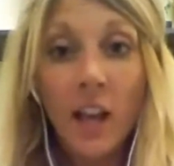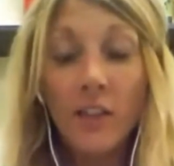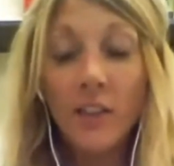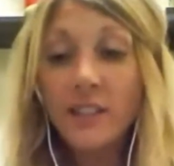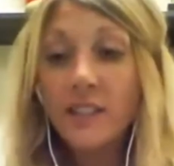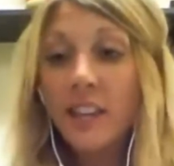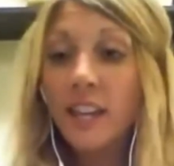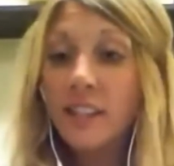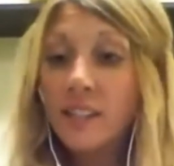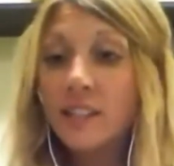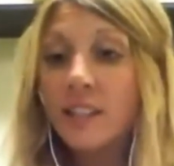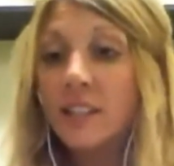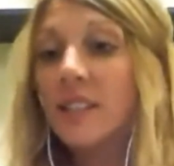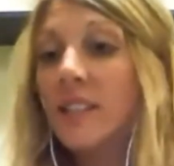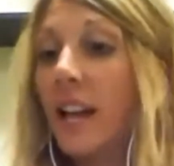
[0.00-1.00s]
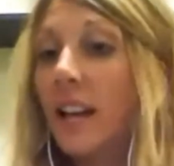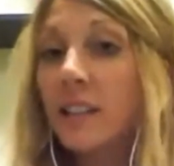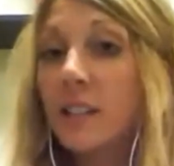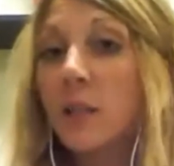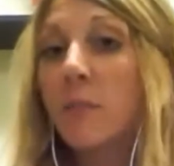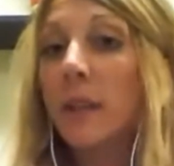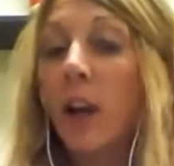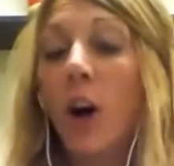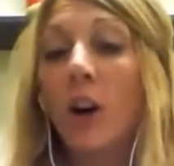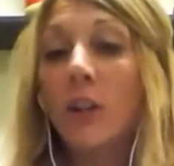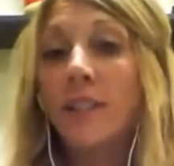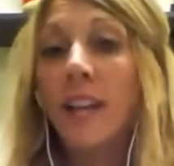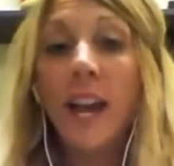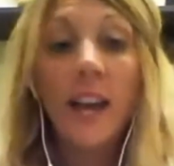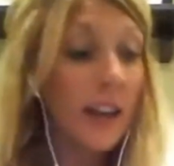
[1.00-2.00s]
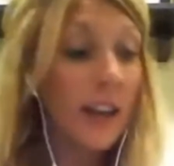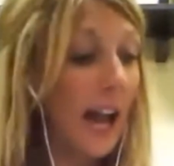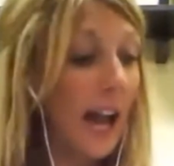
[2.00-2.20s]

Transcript: This thing sits next to me all day.